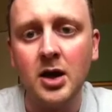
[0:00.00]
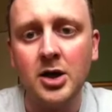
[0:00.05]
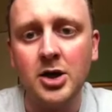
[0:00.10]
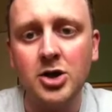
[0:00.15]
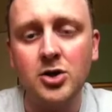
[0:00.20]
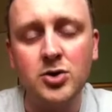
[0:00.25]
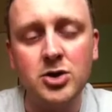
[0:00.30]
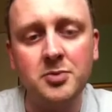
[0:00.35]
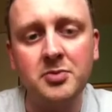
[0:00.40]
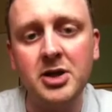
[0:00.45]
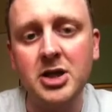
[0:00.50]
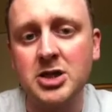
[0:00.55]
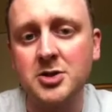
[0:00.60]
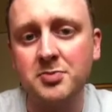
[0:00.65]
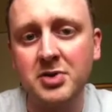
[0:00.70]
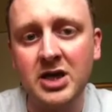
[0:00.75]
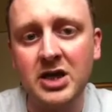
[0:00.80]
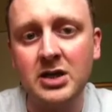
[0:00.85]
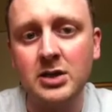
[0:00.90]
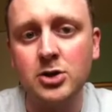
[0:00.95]
use a bit of
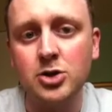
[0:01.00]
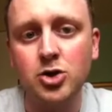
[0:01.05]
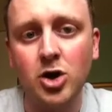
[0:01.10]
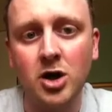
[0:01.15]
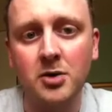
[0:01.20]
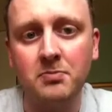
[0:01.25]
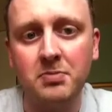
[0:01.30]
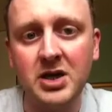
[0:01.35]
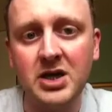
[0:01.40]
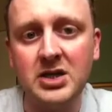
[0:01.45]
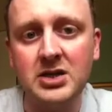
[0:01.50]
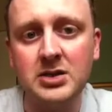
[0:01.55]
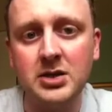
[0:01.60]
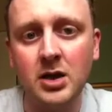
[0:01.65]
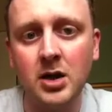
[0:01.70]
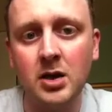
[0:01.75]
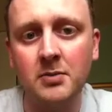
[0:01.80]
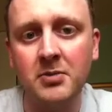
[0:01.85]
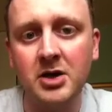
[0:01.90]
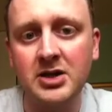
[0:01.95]
speed and try and beat
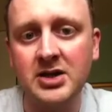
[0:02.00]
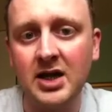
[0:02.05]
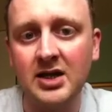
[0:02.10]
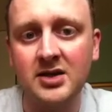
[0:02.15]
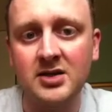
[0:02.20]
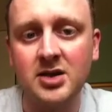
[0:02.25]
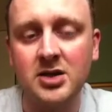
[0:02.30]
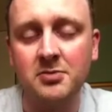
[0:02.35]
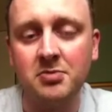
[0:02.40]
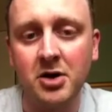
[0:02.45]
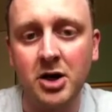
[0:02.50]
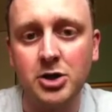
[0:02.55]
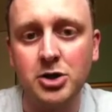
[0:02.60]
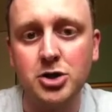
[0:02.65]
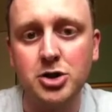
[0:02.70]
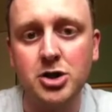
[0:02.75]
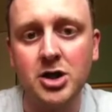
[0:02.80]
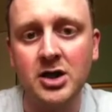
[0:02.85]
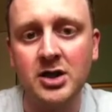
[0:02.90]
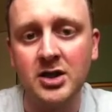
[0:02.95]
Maidana to the
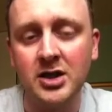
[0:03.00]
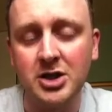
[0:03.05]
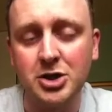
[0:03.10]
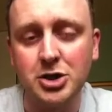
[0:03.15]
punch in an